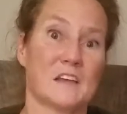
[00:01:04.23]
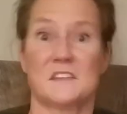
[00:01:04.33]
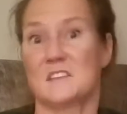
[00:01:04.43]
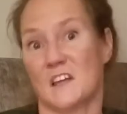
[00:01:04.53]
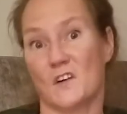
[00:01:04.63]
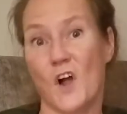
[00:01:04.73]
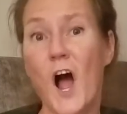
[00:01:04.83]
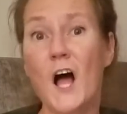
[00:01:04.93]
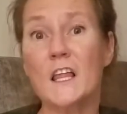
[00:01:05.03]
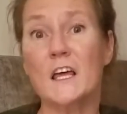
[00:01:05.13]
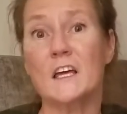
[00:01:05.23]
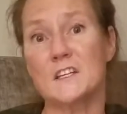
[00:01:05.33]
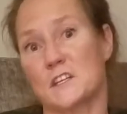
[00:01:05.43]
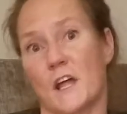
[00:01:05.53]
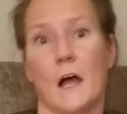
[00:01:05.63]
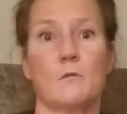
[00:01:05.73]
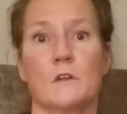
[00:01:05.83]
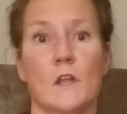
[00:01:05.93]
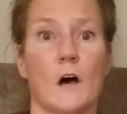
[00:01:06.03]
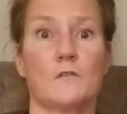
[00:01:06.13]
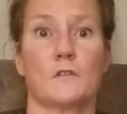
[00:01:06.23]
at Centennial College, and I would love